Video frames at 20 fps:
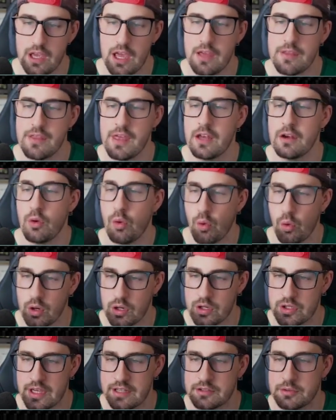and then
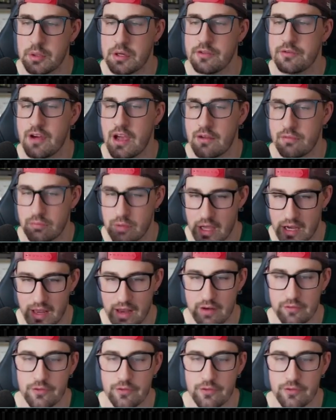orange out of 25, red out of